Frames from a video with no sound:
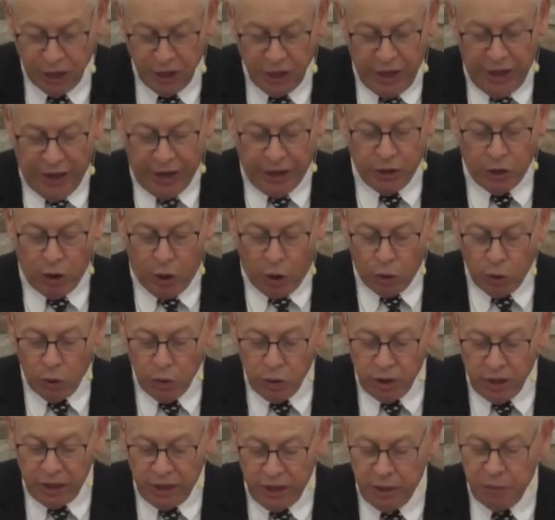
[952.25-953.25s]
And
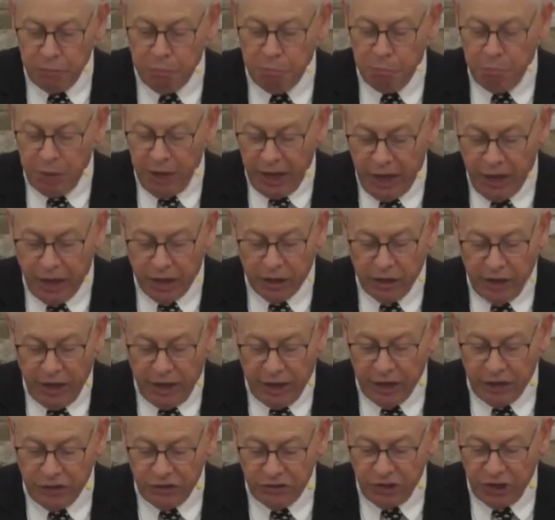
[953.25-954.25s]
only man
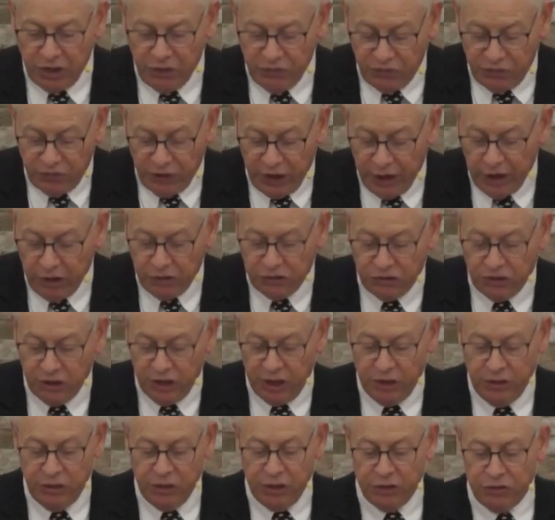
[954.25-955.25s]
has a face
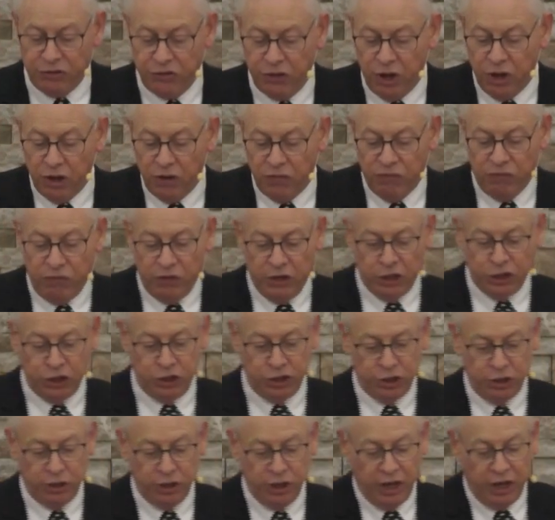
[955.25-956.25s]
in this
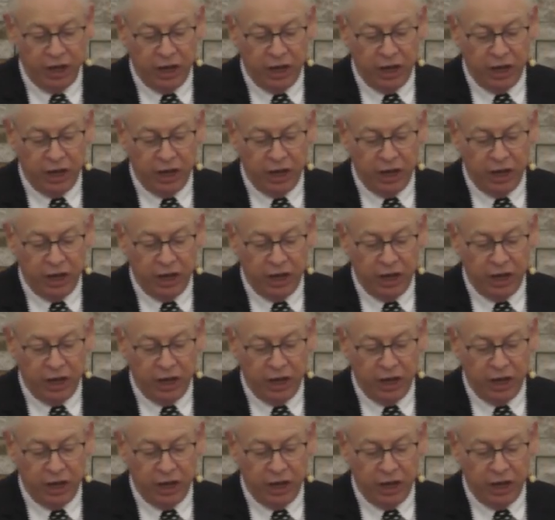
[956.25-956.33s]
vision.